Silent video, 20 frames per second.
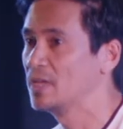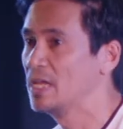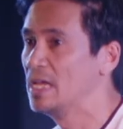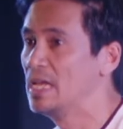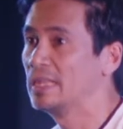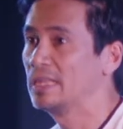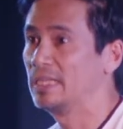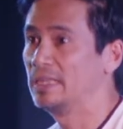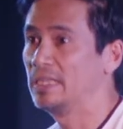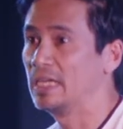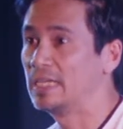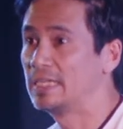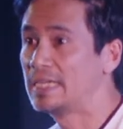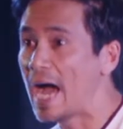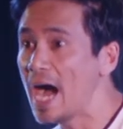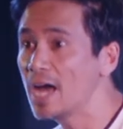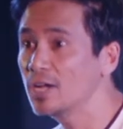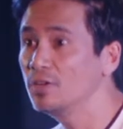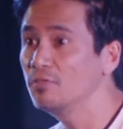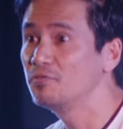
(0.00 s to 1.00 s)
that the
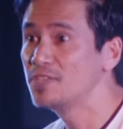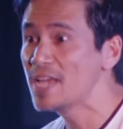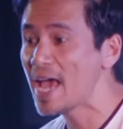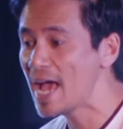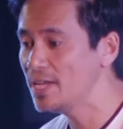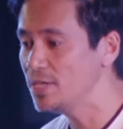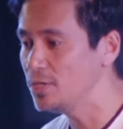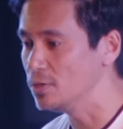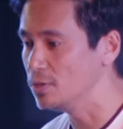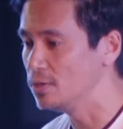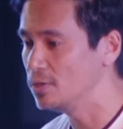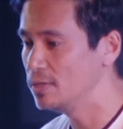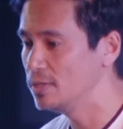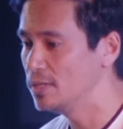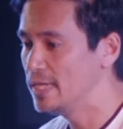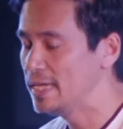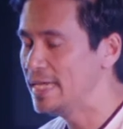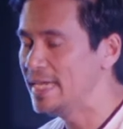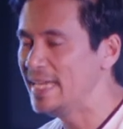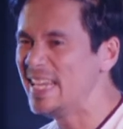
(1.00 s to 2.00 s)
God of Daniel
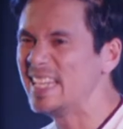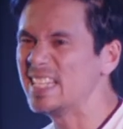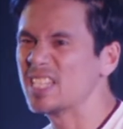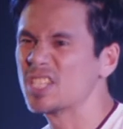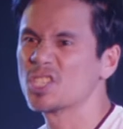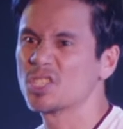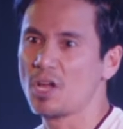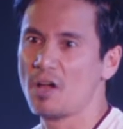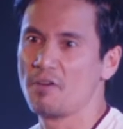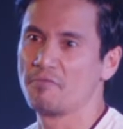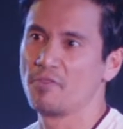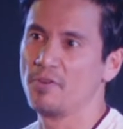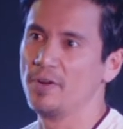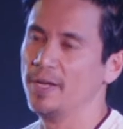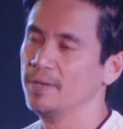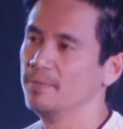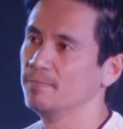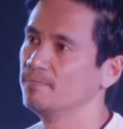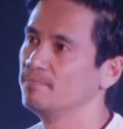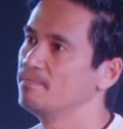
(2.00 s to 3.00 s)
is
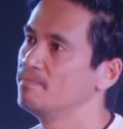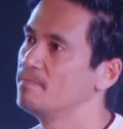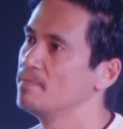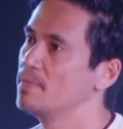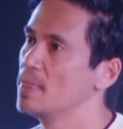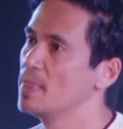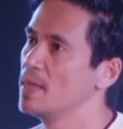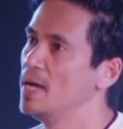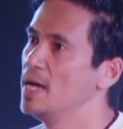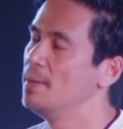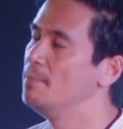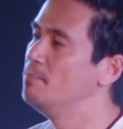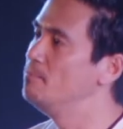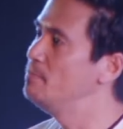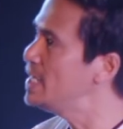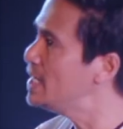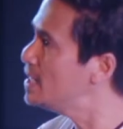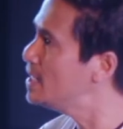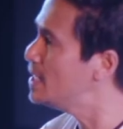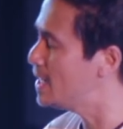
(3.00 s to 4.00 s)
sovereign.
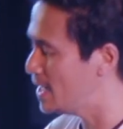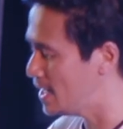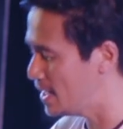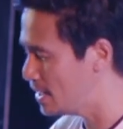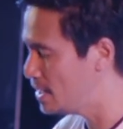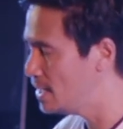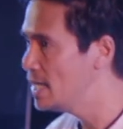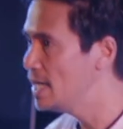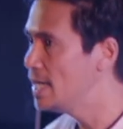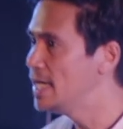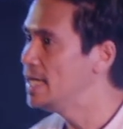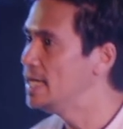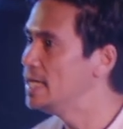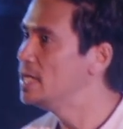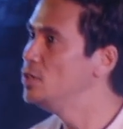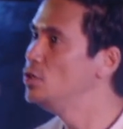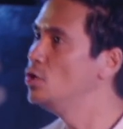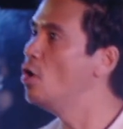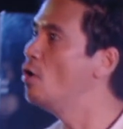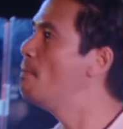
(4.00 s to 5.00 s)
Meaning,
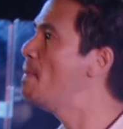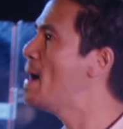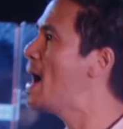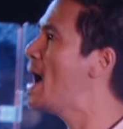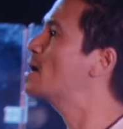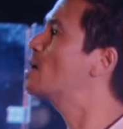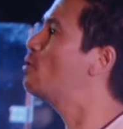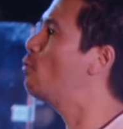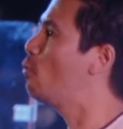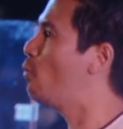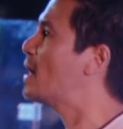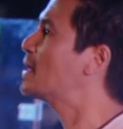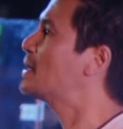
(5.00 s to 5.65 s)
no matter what